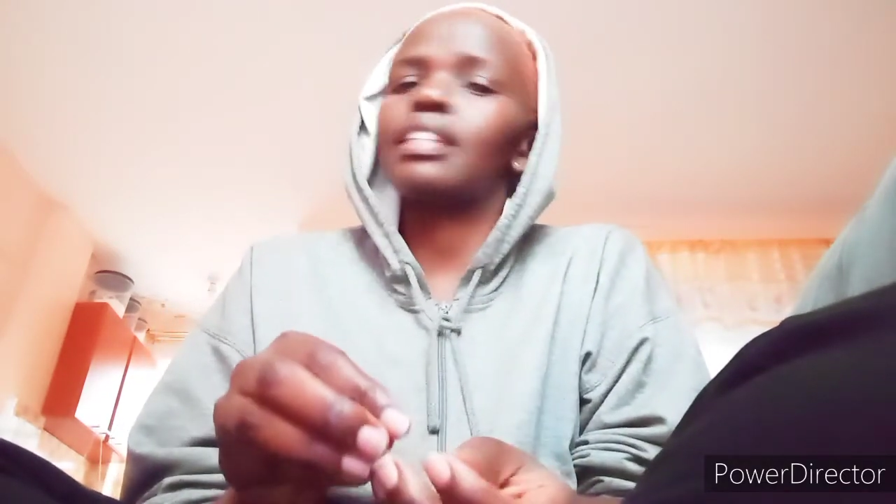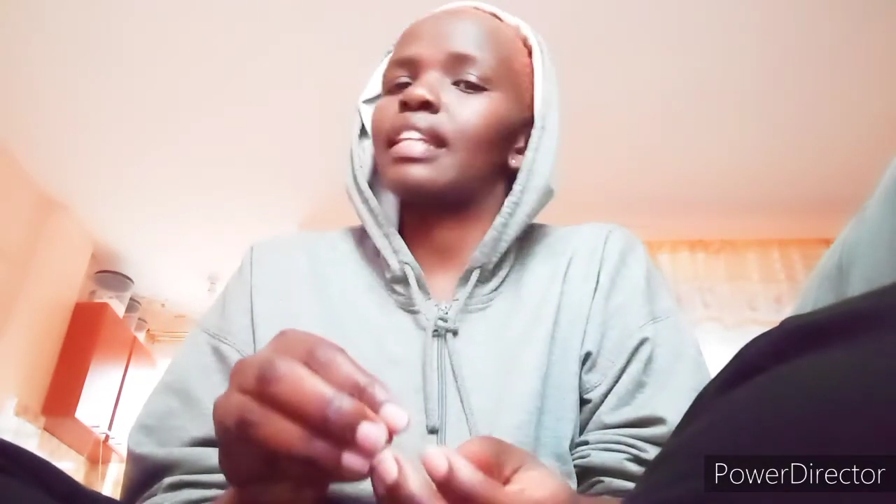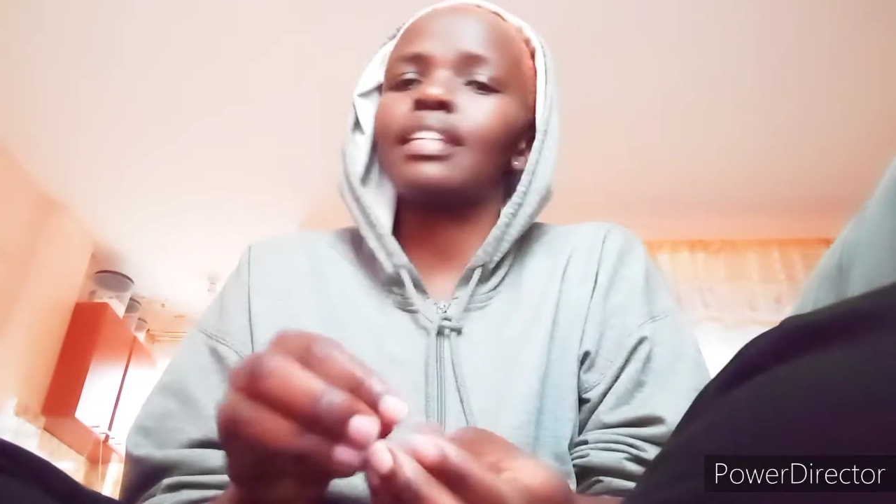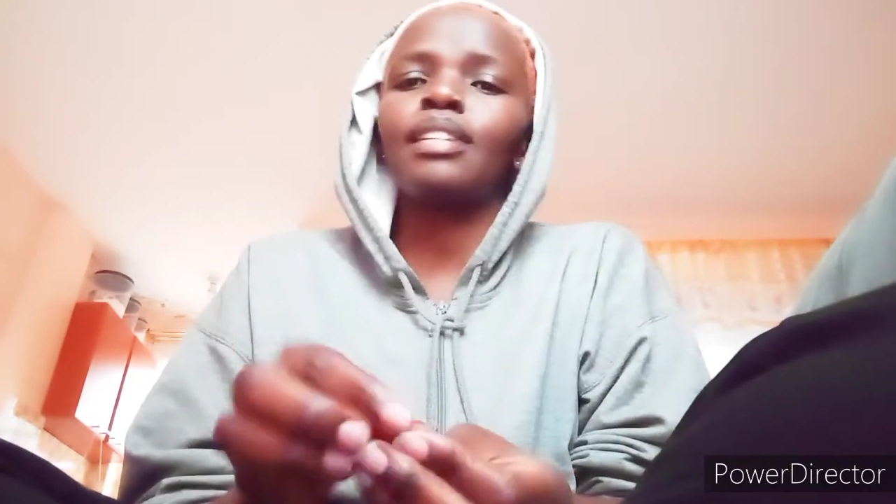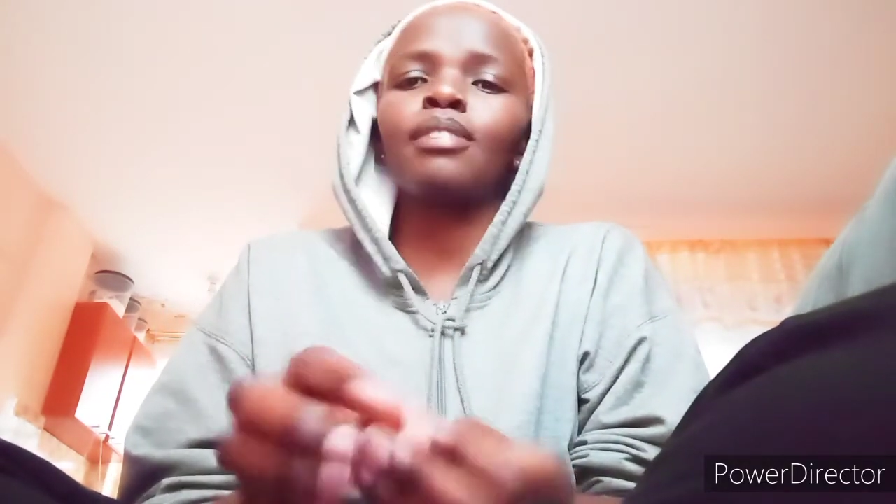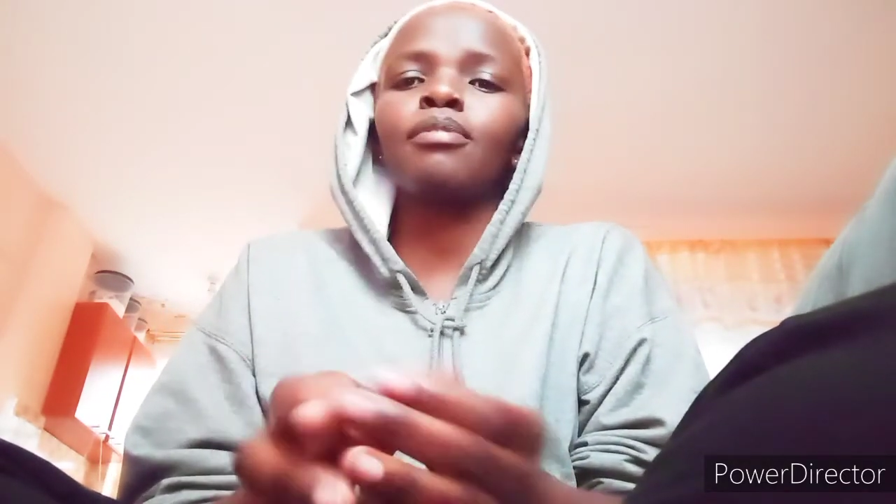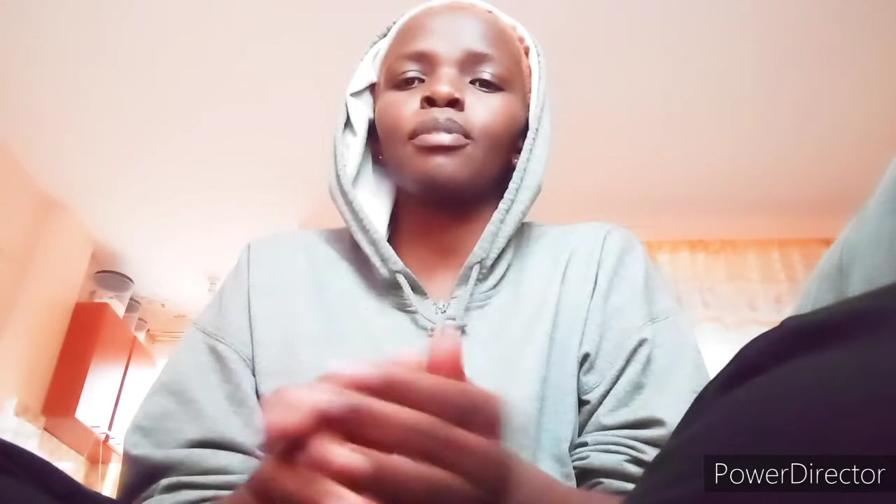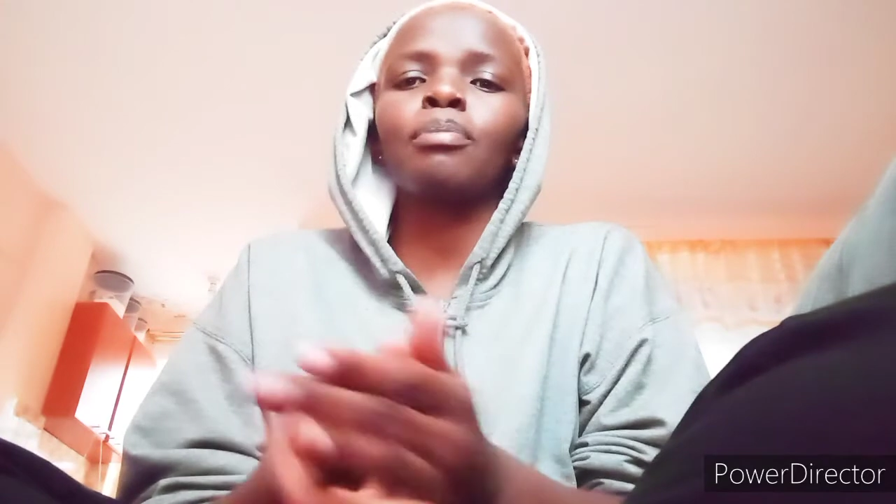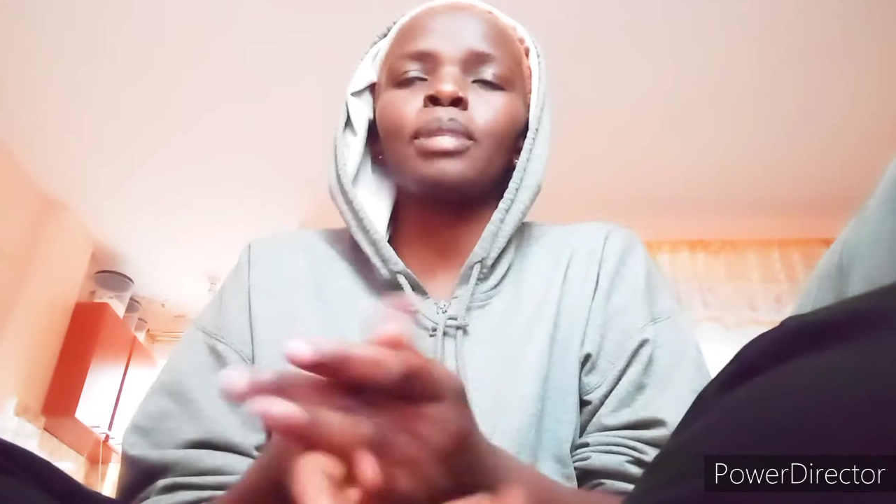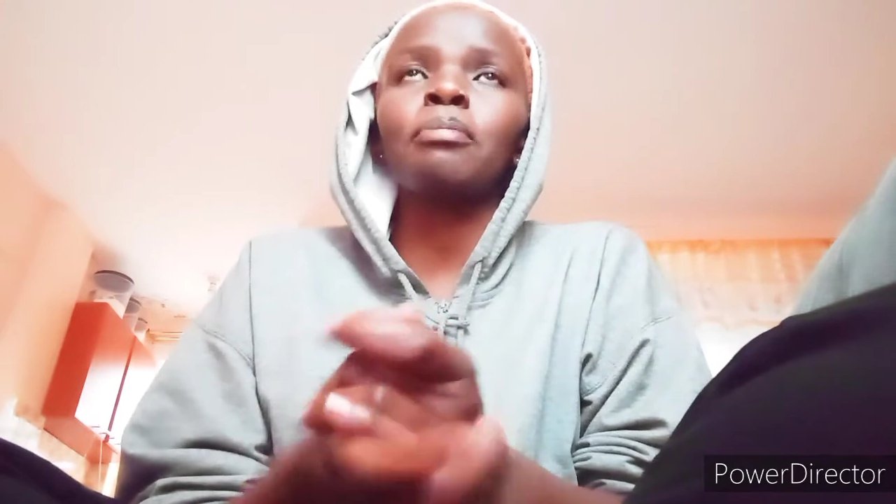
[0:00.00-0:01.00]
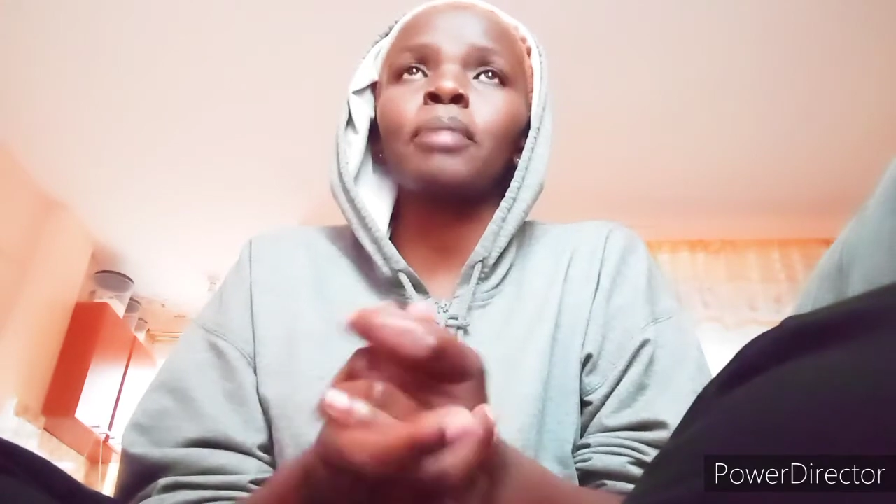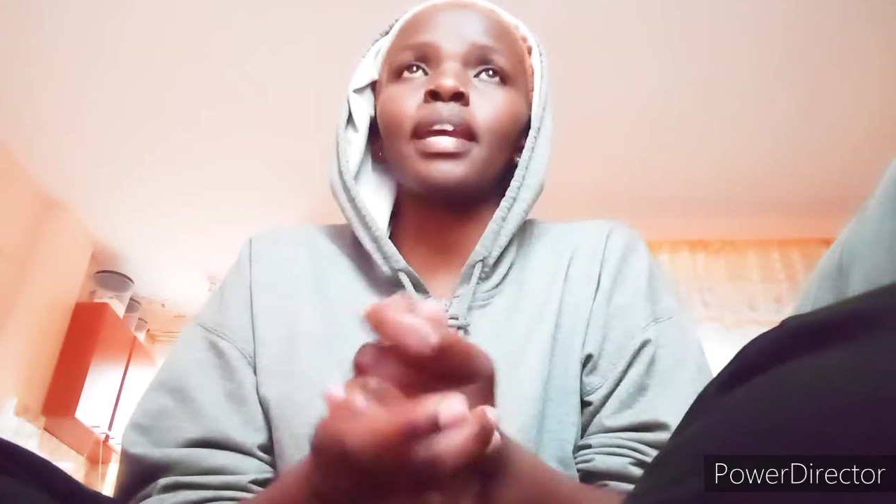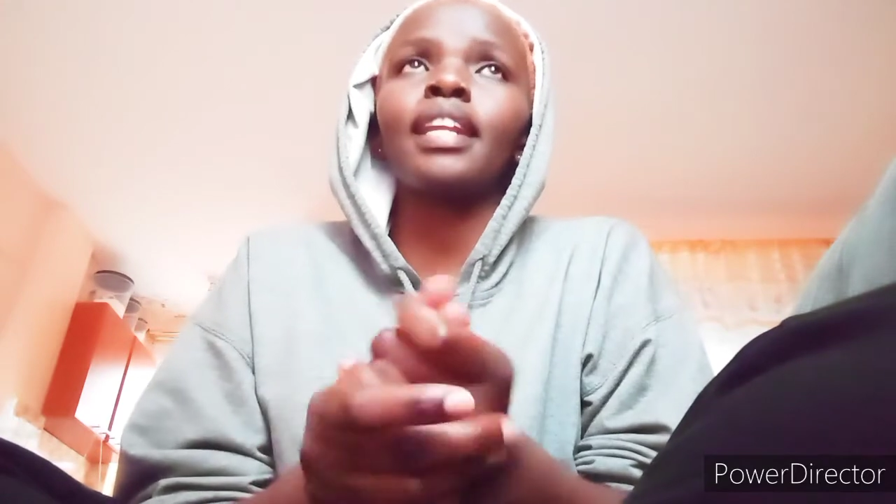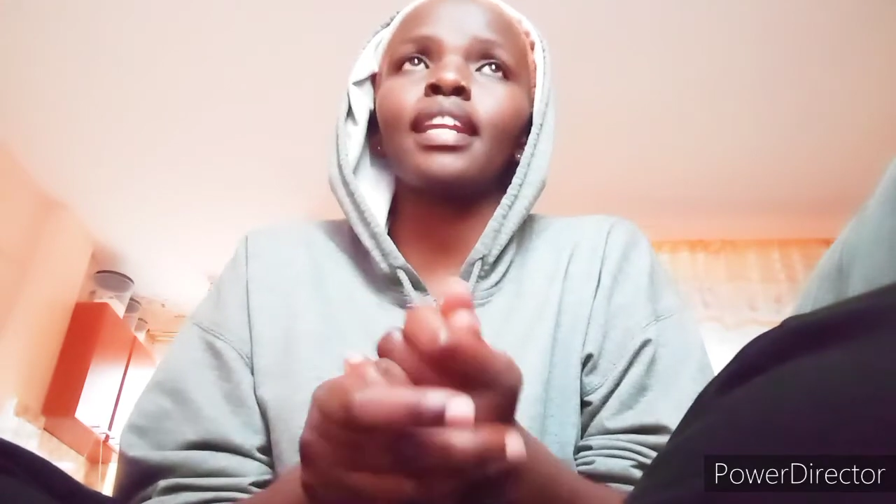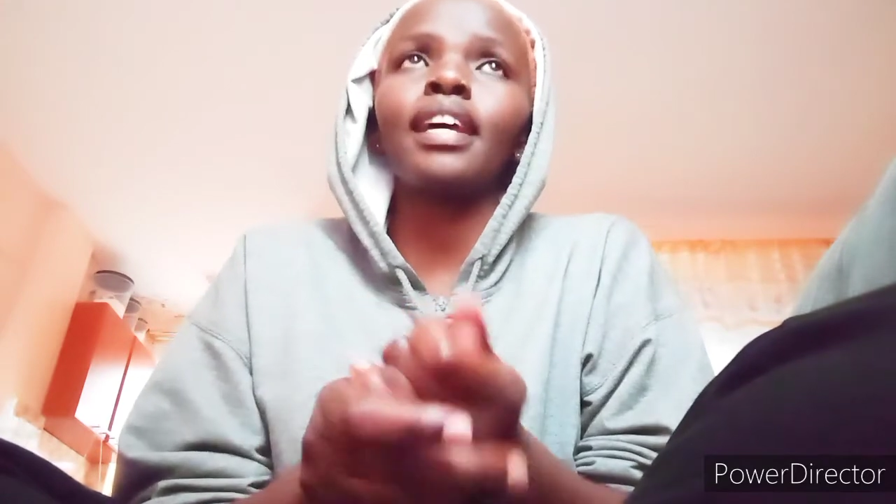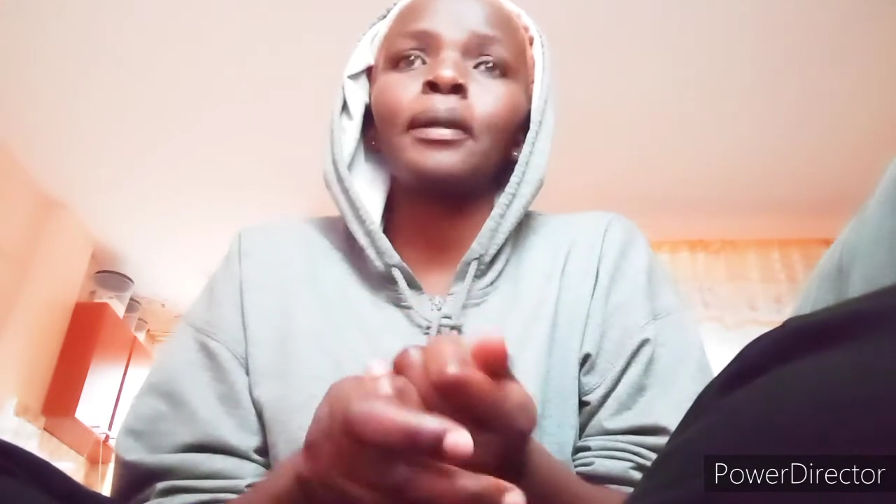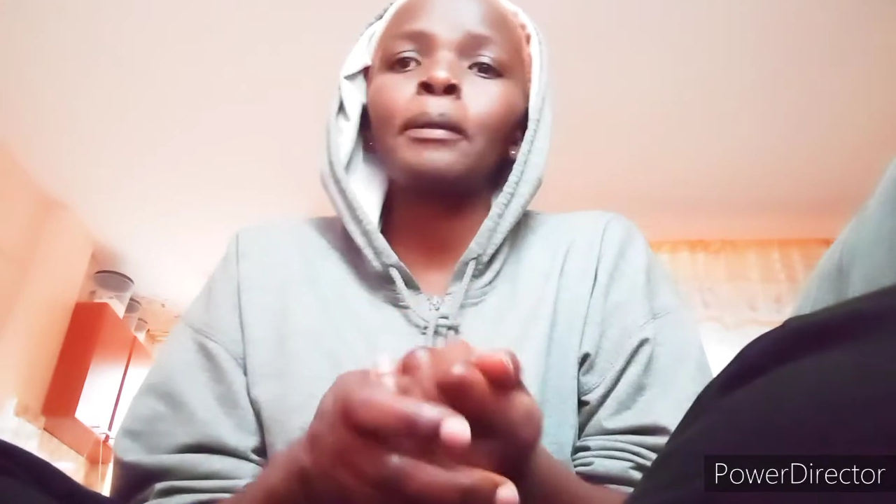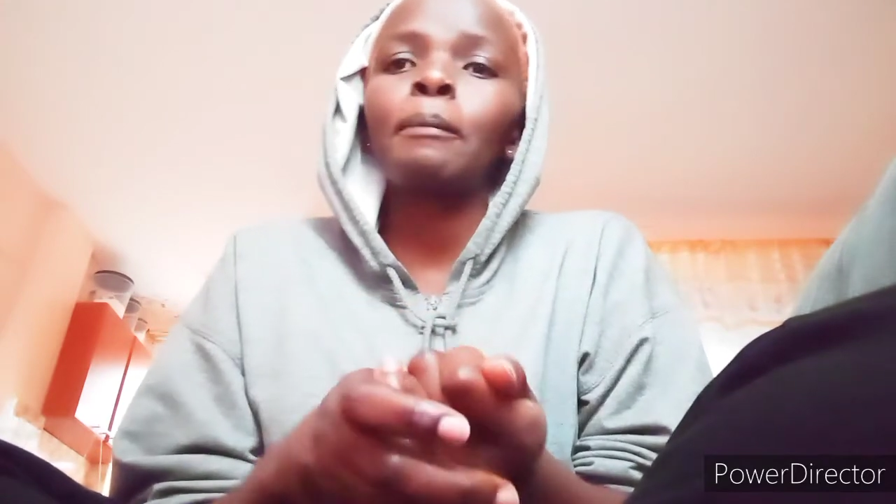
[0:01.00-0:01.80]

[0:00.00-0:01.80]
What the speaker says: nani hivyo, mimi nimeenda.